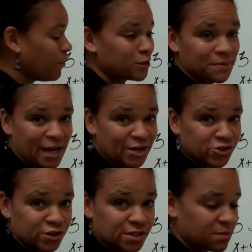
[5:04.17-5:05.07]

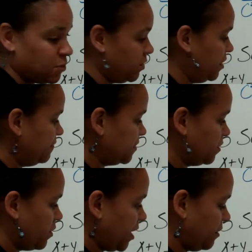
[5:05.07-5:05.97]
multiplication is commutative,
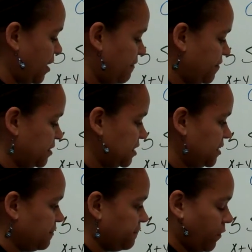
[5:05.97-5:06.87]
so I can have the z
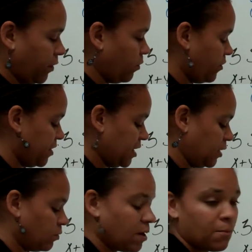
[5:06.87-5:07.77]
in the front or the
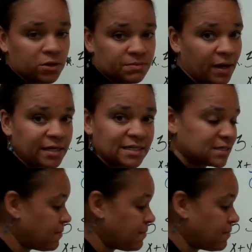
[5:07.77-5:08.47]
end when I'm multiplying, doesn't